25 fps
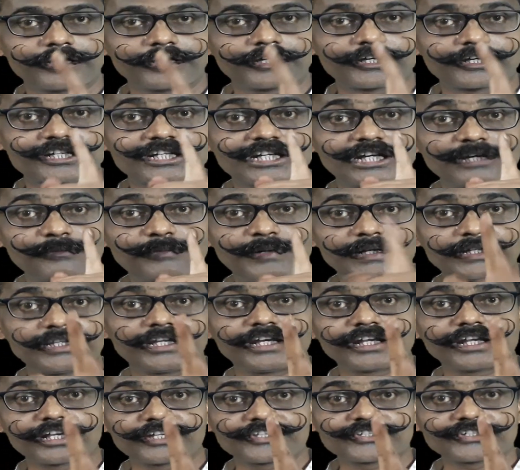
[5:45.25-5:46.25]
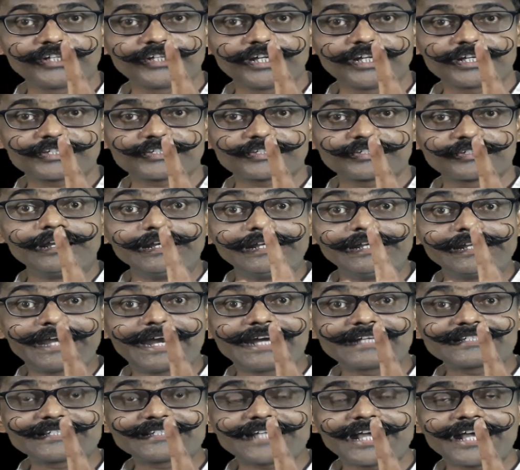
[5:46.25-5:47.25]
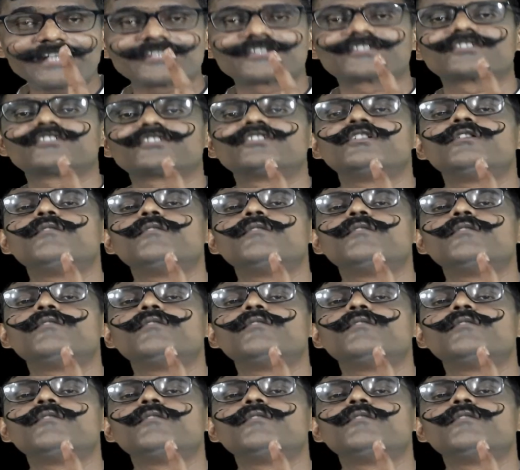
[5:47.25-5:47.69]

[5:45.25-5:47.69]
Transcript: Crystal field theory considers ligands as